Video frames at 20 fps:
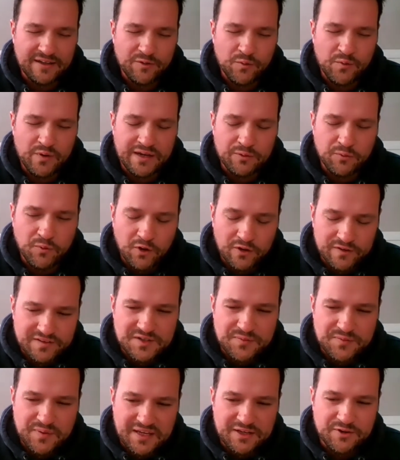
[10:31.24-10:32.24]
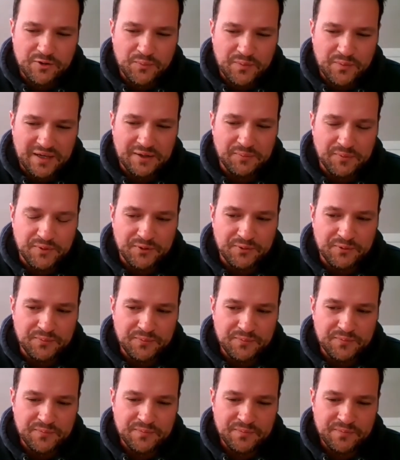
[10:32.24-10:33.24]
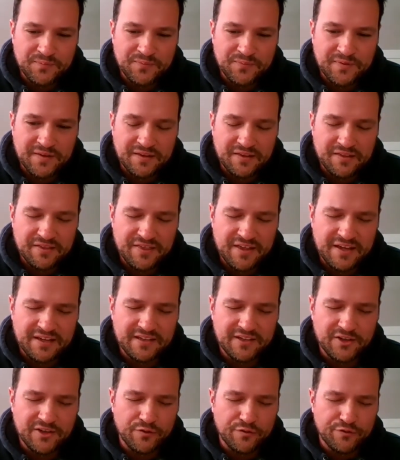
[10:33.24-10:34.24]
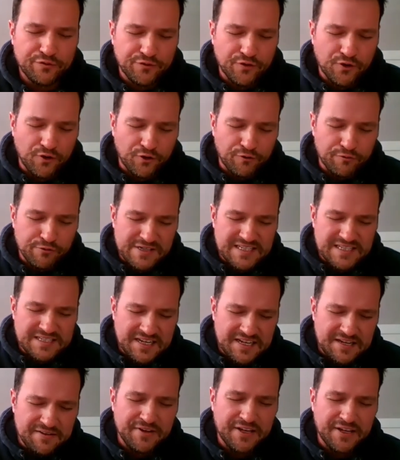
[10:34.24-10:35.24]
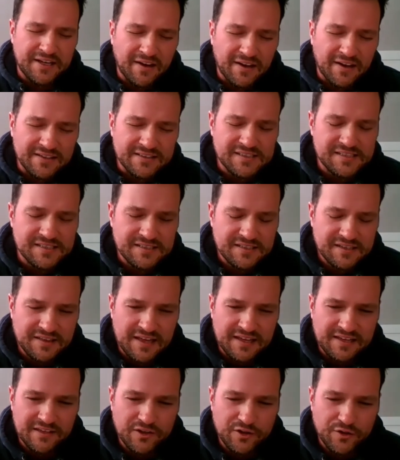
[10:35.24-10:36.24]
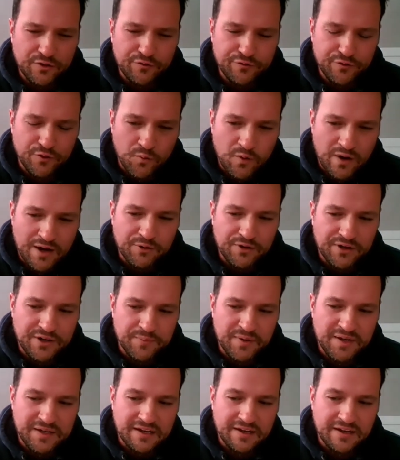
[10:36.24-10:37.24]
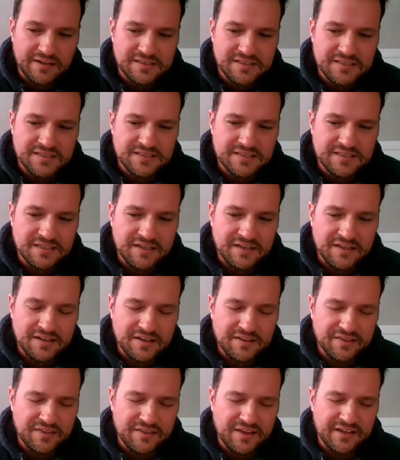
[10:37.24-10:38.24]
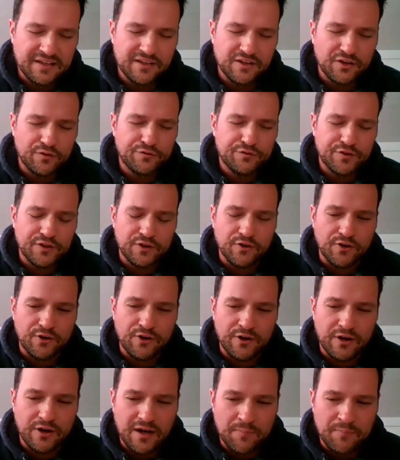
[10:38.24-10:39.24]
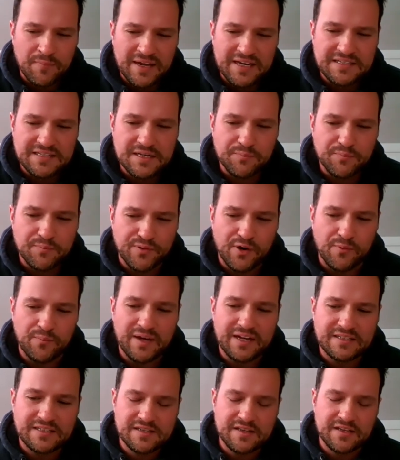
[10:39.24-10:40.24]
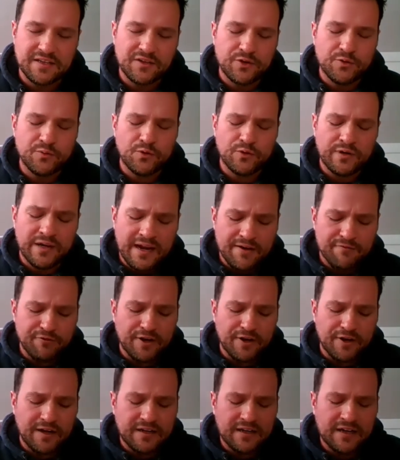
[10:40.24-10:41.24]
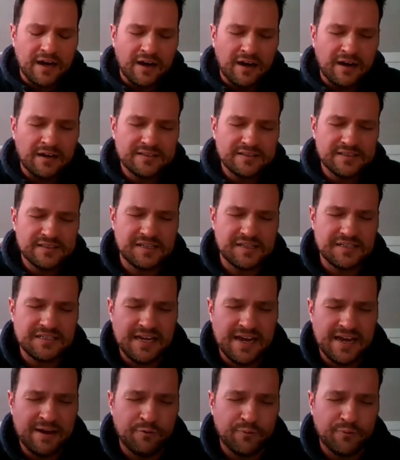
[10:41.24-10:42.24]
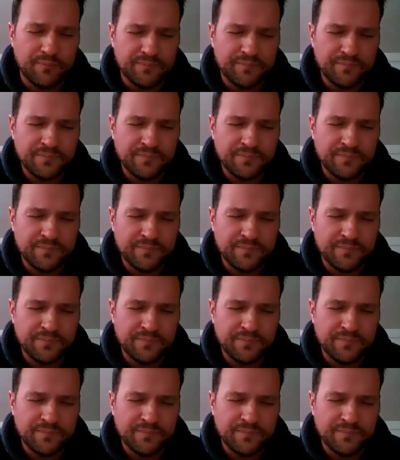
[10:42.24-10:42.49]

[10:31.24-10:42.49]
We want to be your people. Thank you for receiving us. Thank you for welcoming us. Thank you for your amazing promise that you will never cast us out.